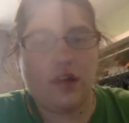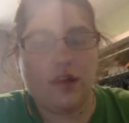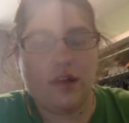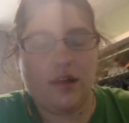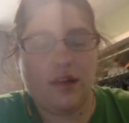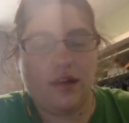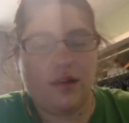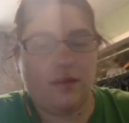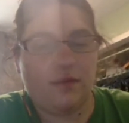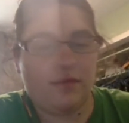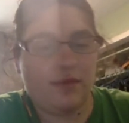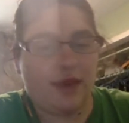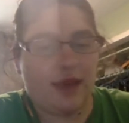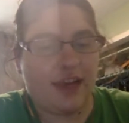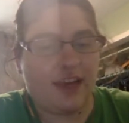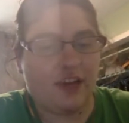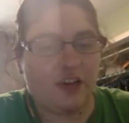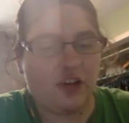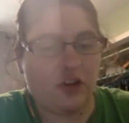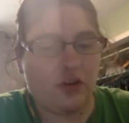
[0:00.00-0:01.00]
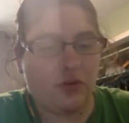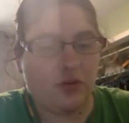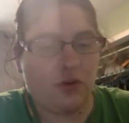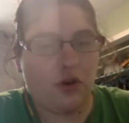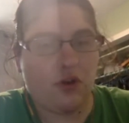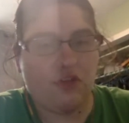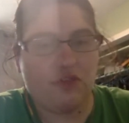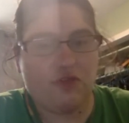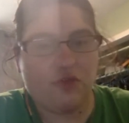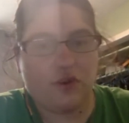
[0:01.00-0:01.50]
I don't
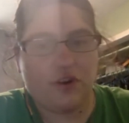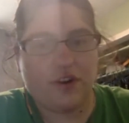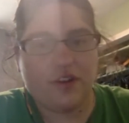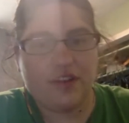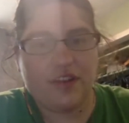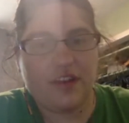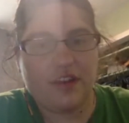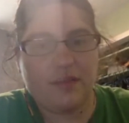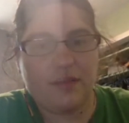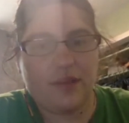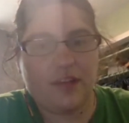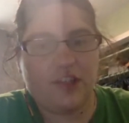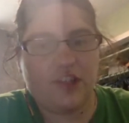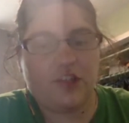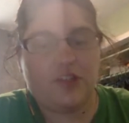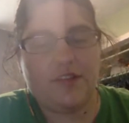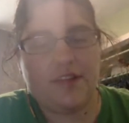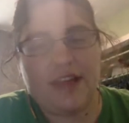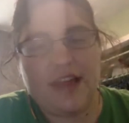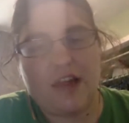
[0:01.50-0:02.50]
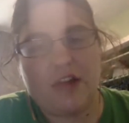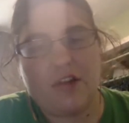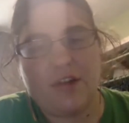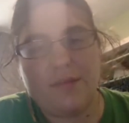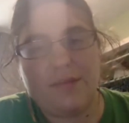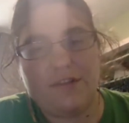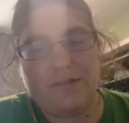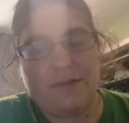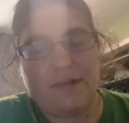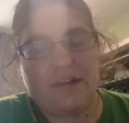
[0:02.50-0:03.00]
roll for them. It's just the outcome
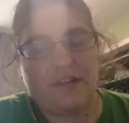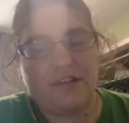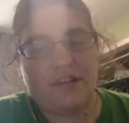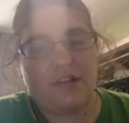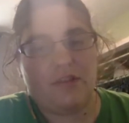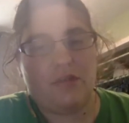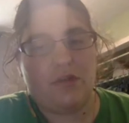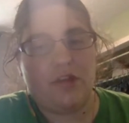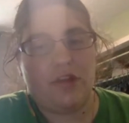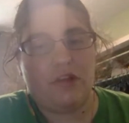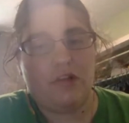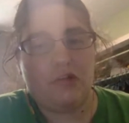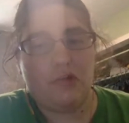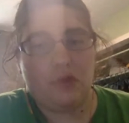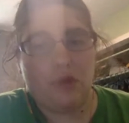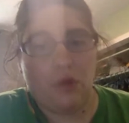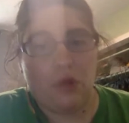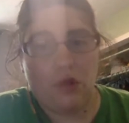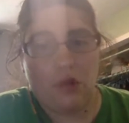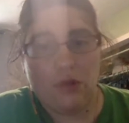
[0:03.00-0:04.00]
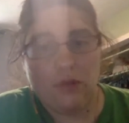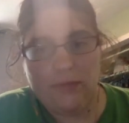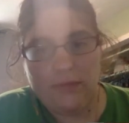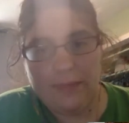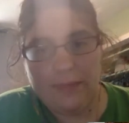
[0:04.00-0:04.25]
is based on what you roll.